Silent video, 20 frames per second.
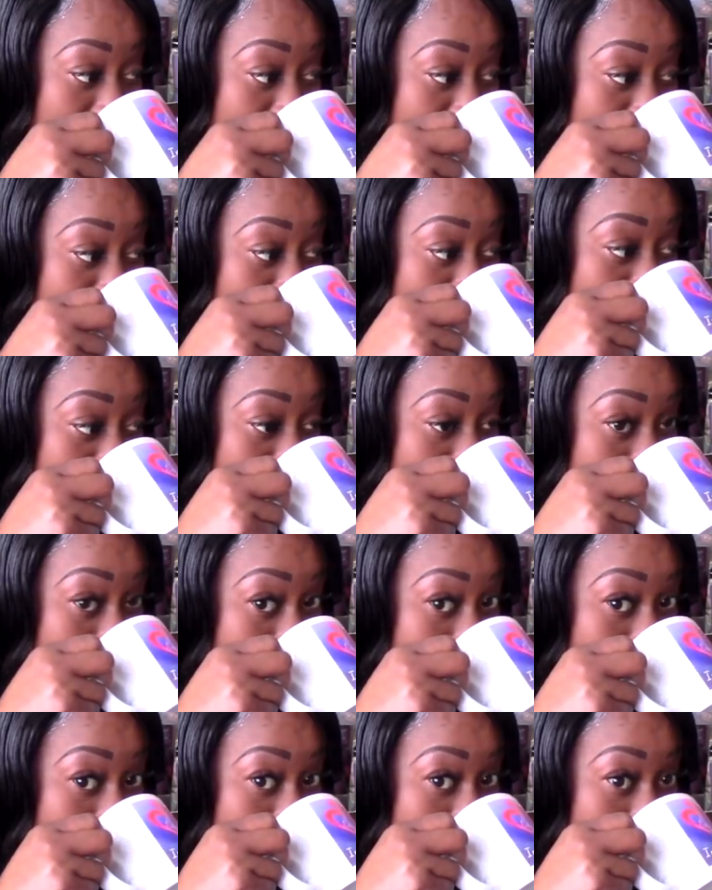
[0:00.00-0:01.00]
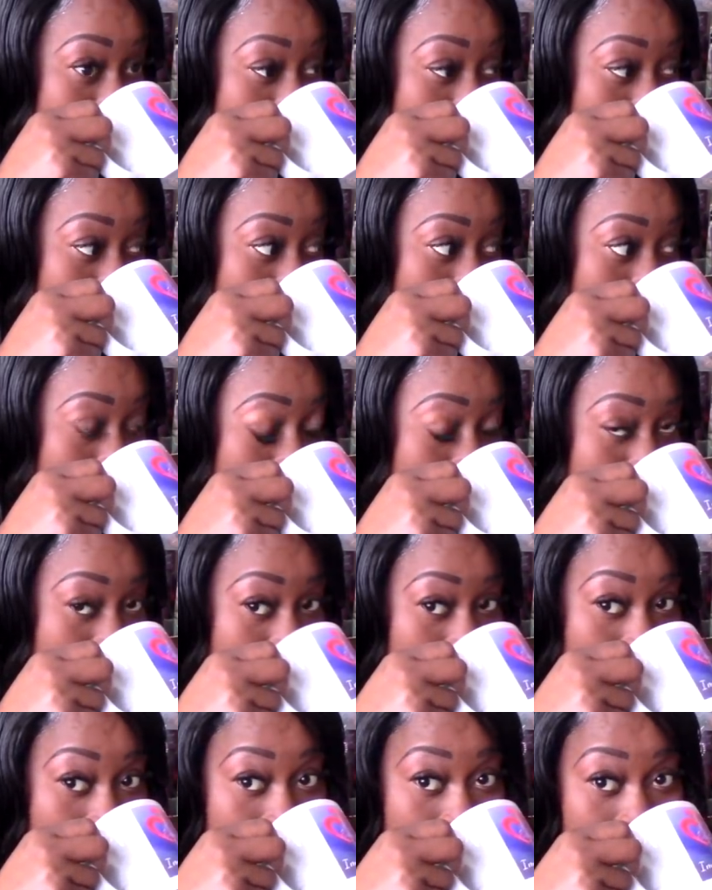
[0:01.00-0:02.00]

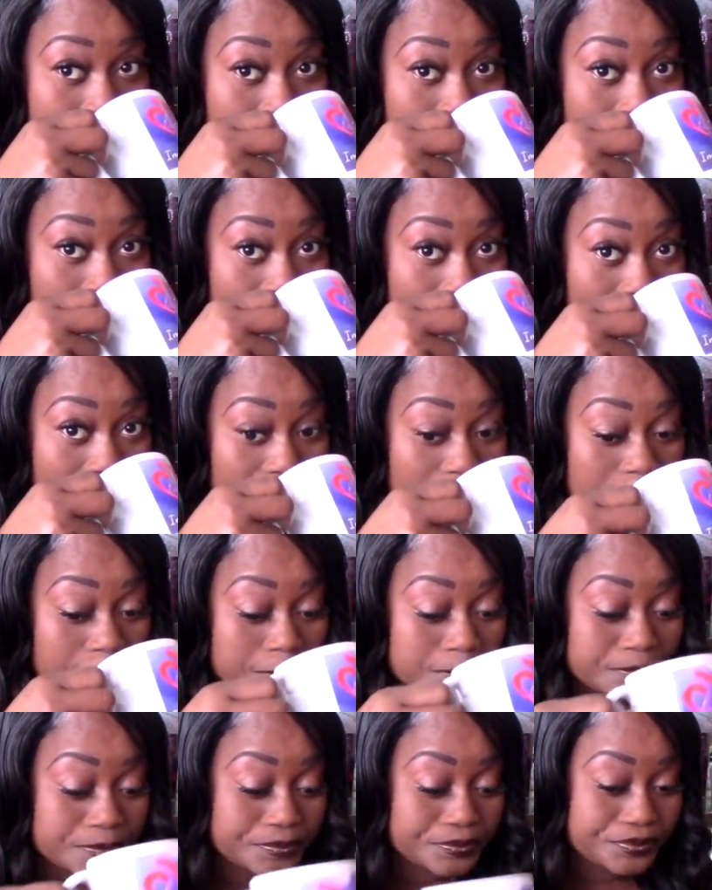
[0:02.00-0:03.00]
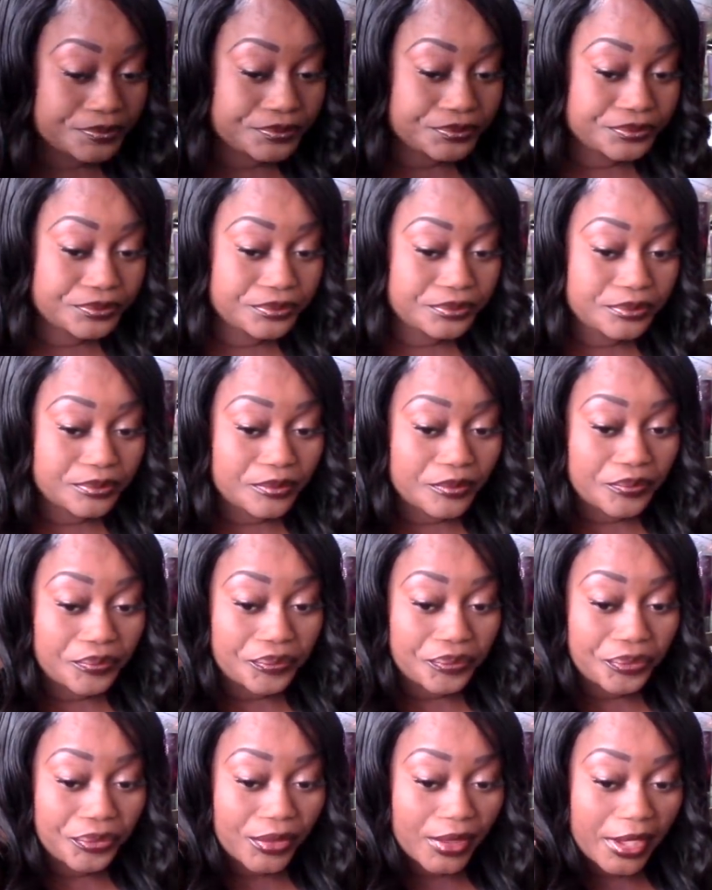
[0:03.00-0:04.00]

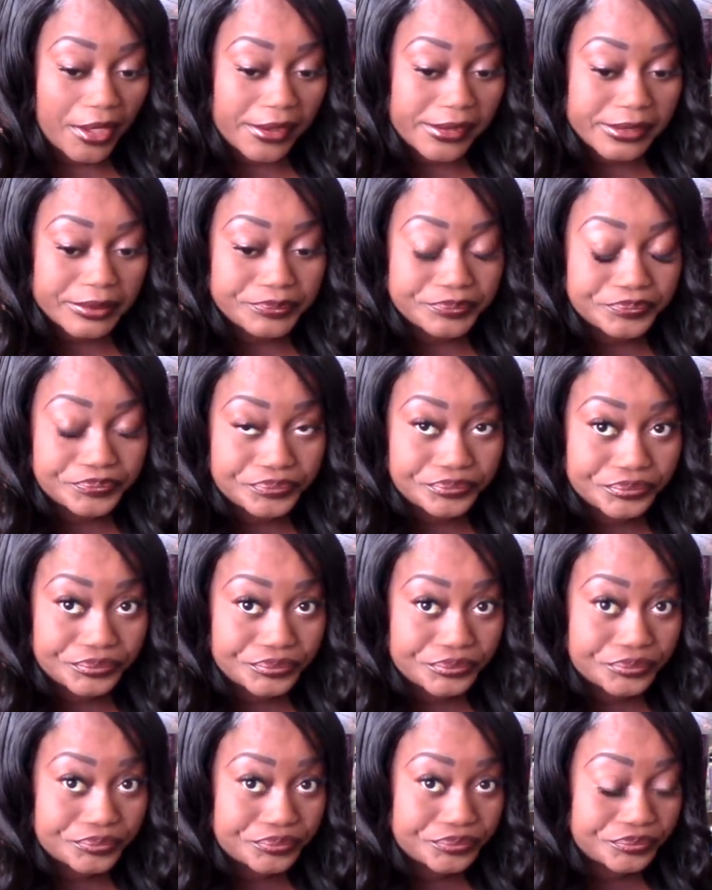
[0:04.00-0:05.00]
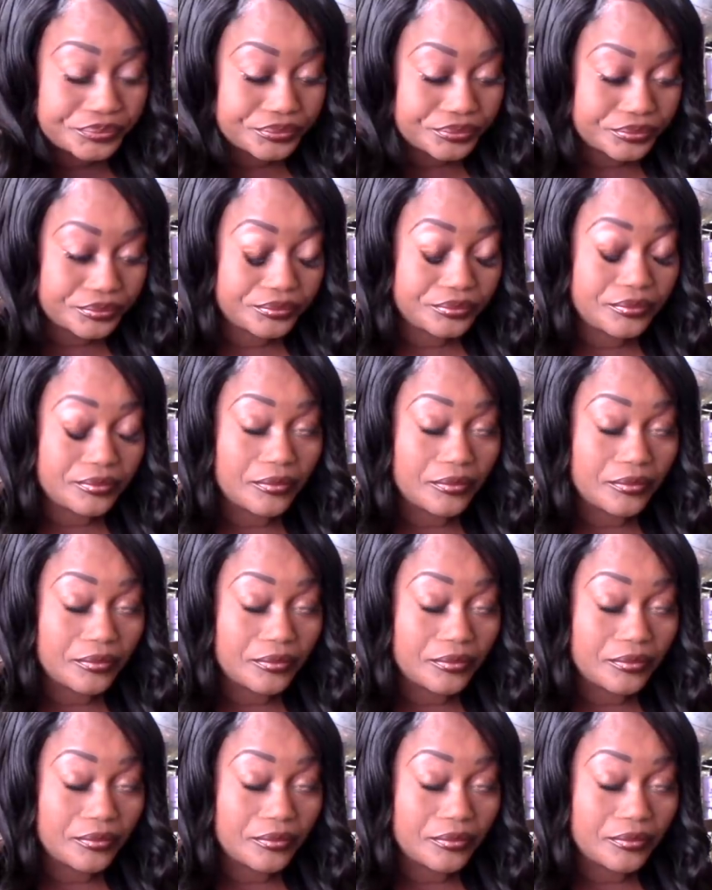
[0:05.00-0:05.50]
[no speech]